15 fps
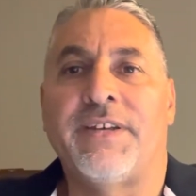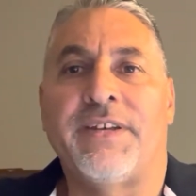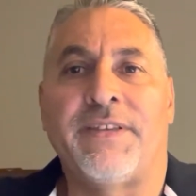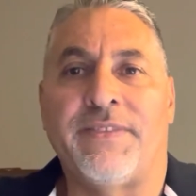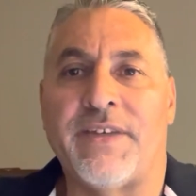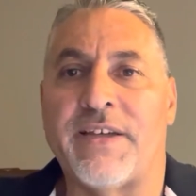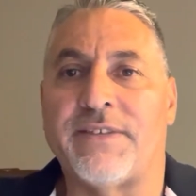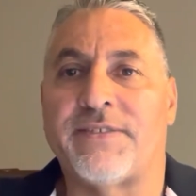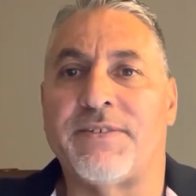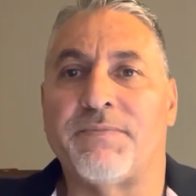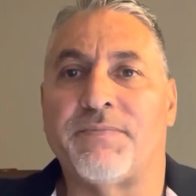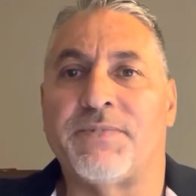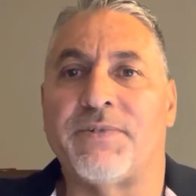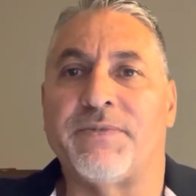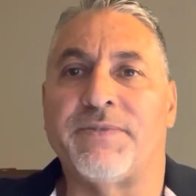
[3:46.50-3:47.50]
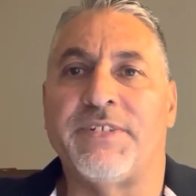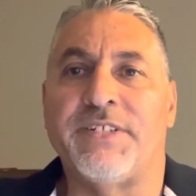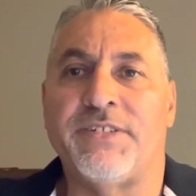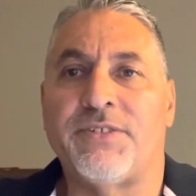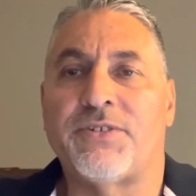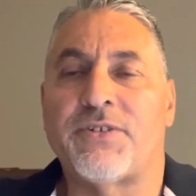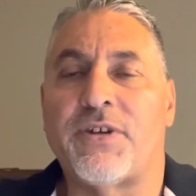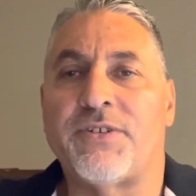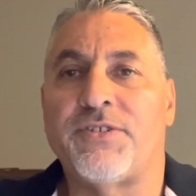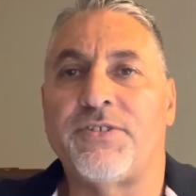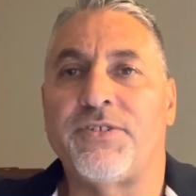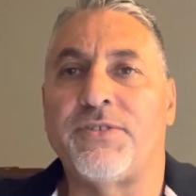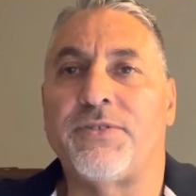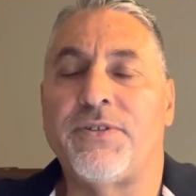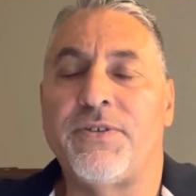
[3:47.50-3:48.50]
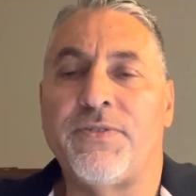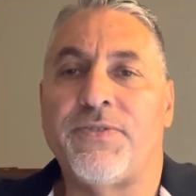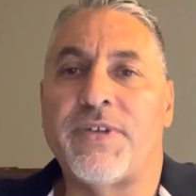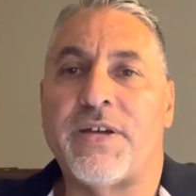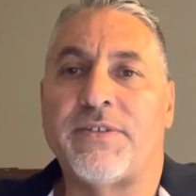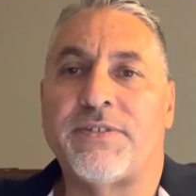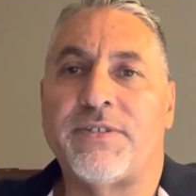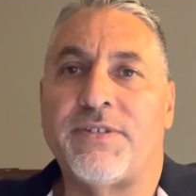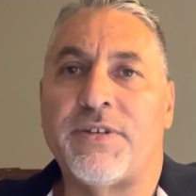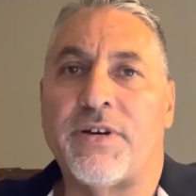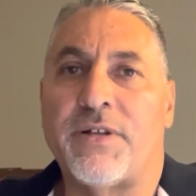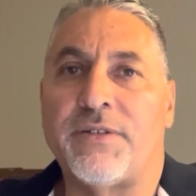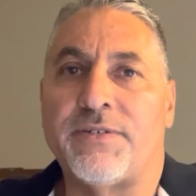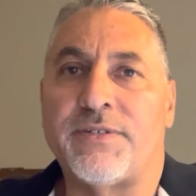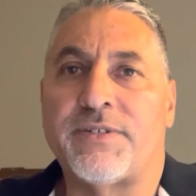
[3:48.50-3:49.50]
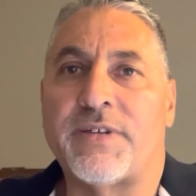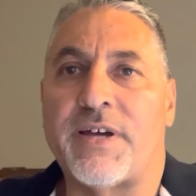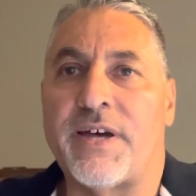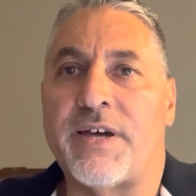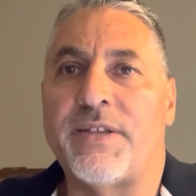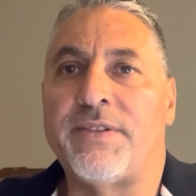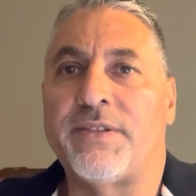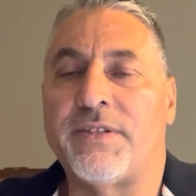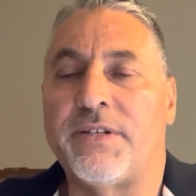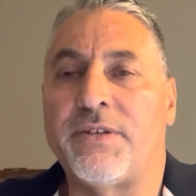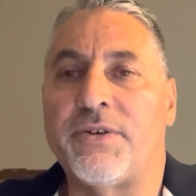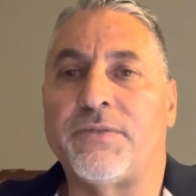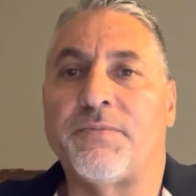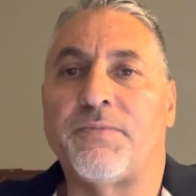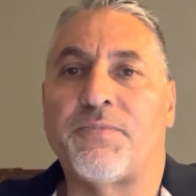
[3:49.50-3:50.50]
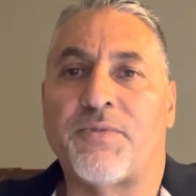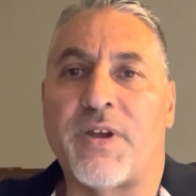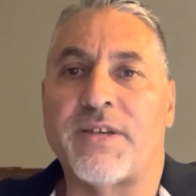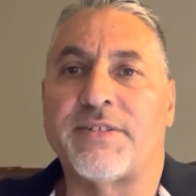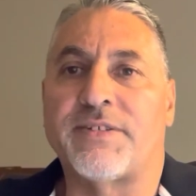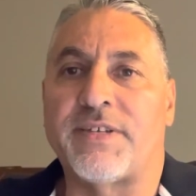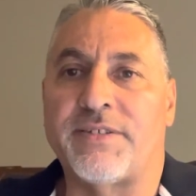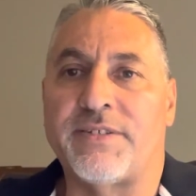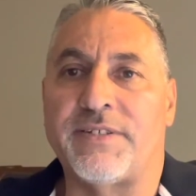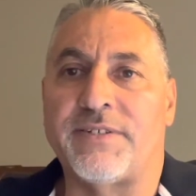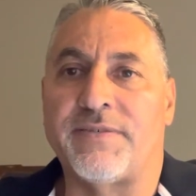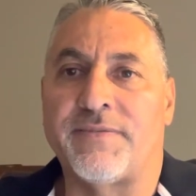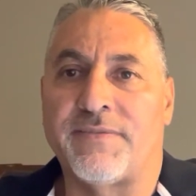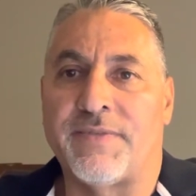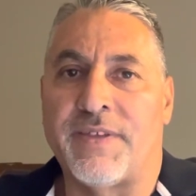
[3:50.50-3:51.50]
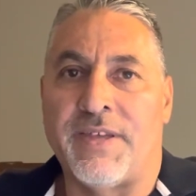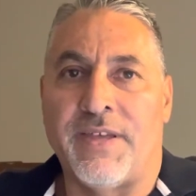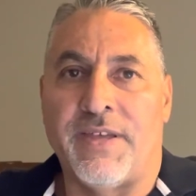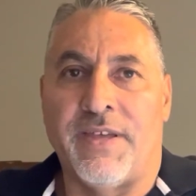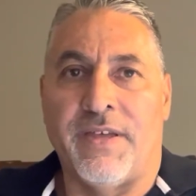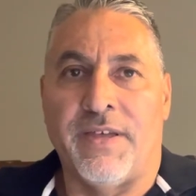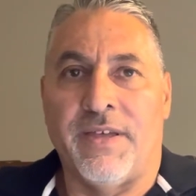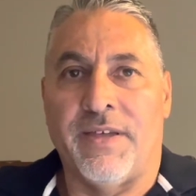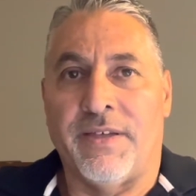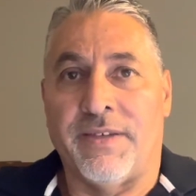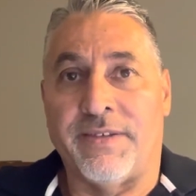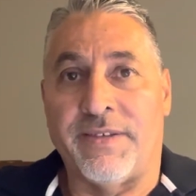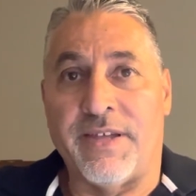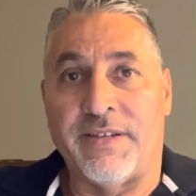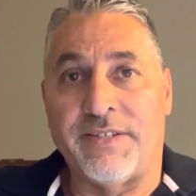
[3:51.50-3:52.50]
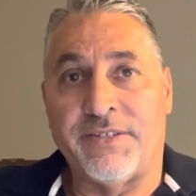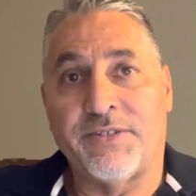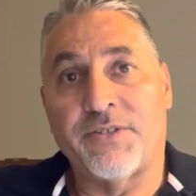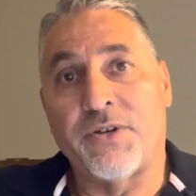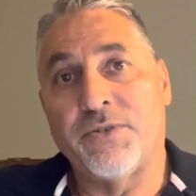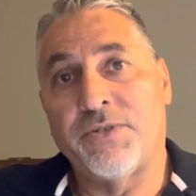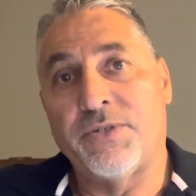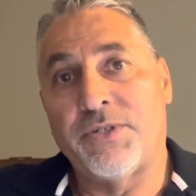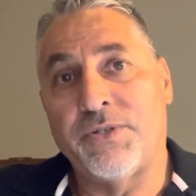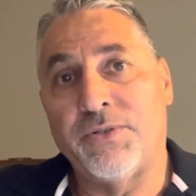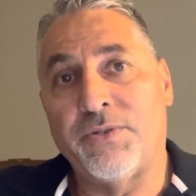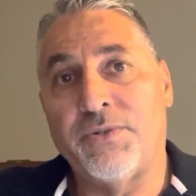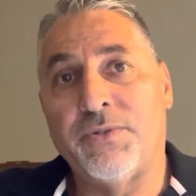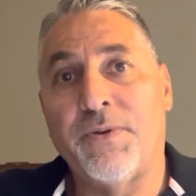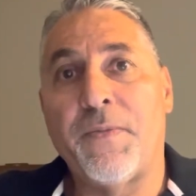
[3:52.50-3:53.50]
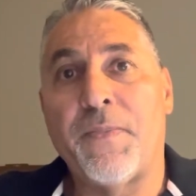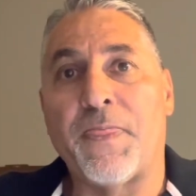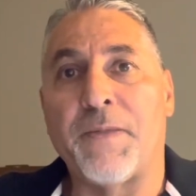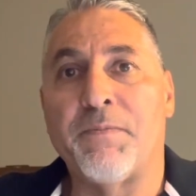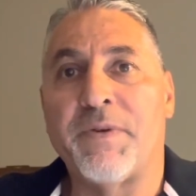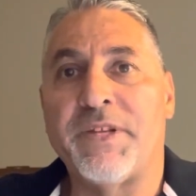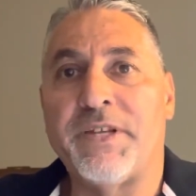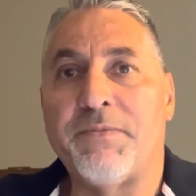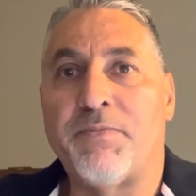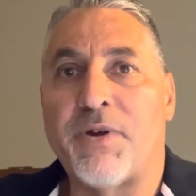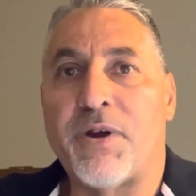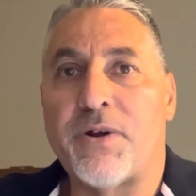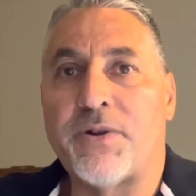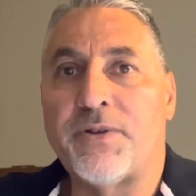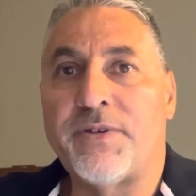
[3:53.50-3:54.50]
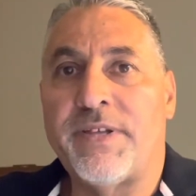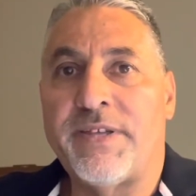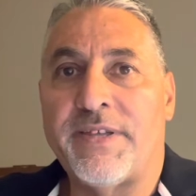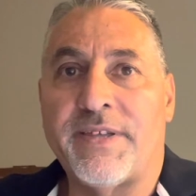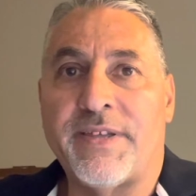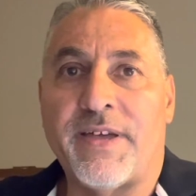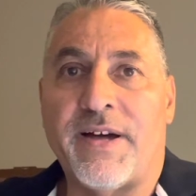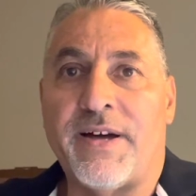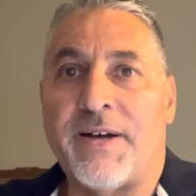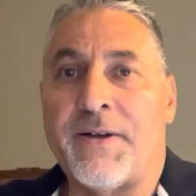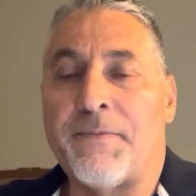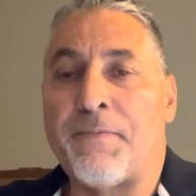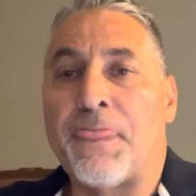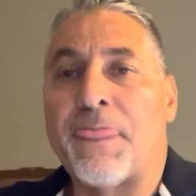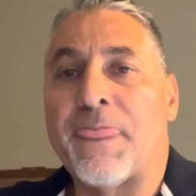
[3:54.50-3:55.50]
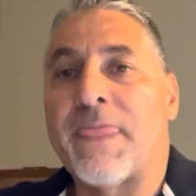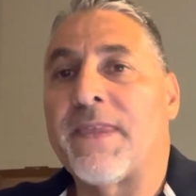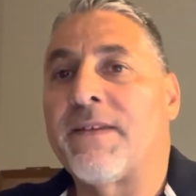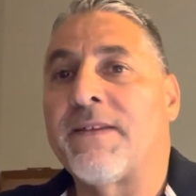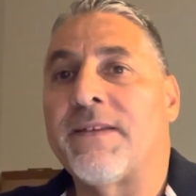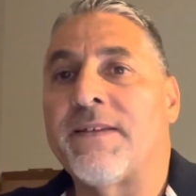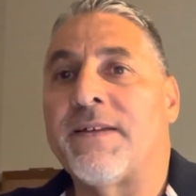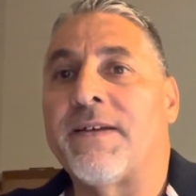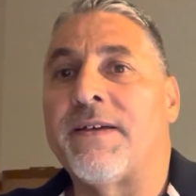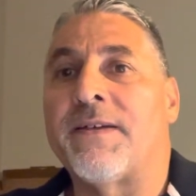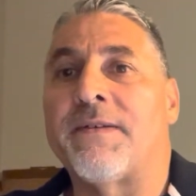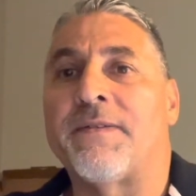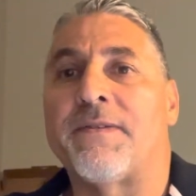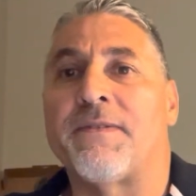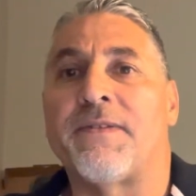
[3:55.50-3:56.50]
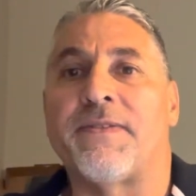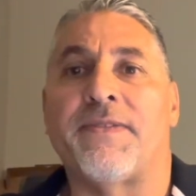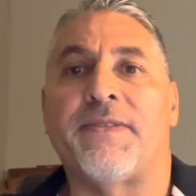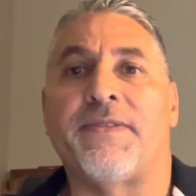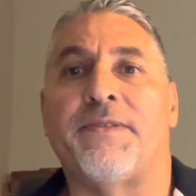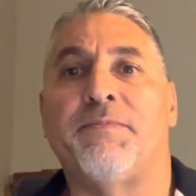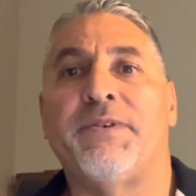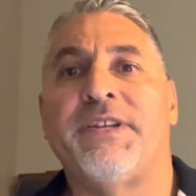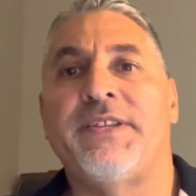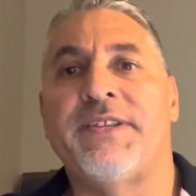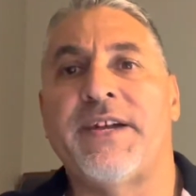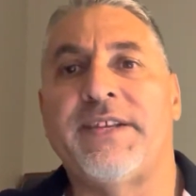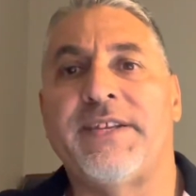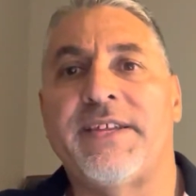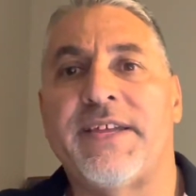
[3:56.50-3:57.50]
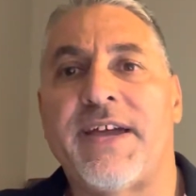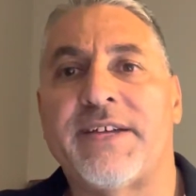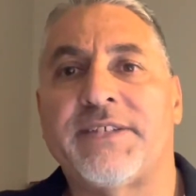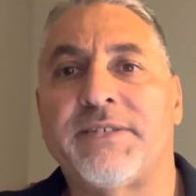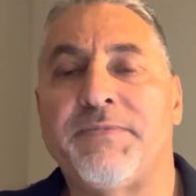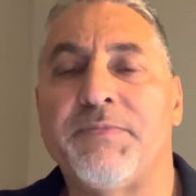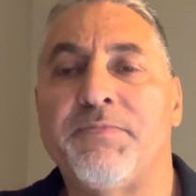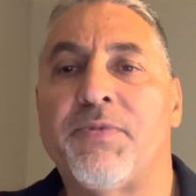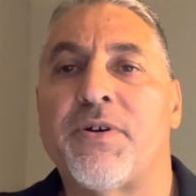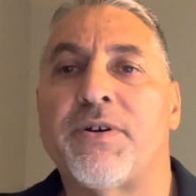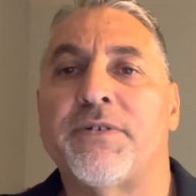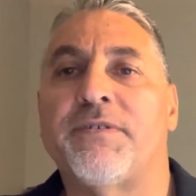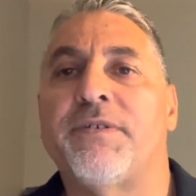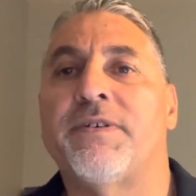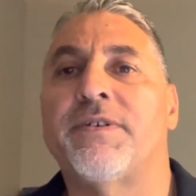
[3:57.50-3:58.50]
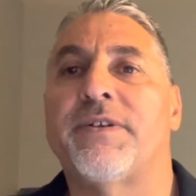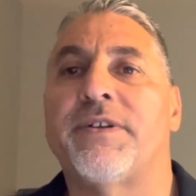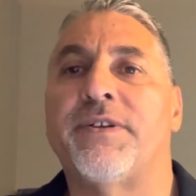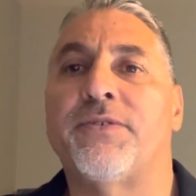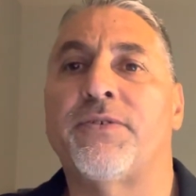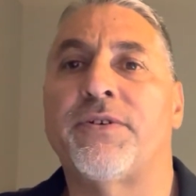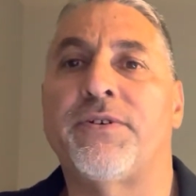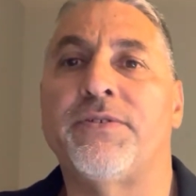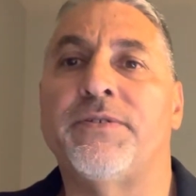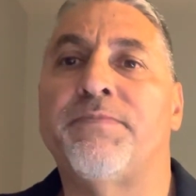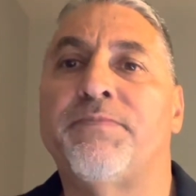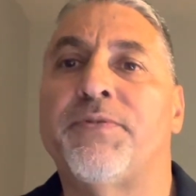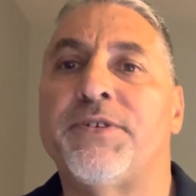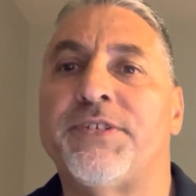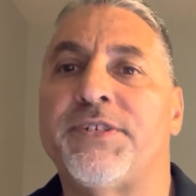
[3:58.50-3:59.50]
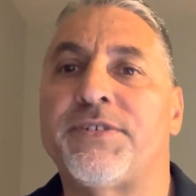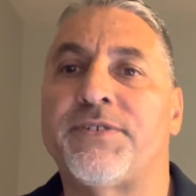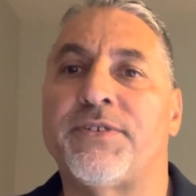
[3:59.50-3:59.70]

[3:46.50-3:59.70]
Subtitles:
That simple. He's charging you $2,000 on the loan process. Now let's go to the money borrowed, the money that has to be borrowed in order to purchase a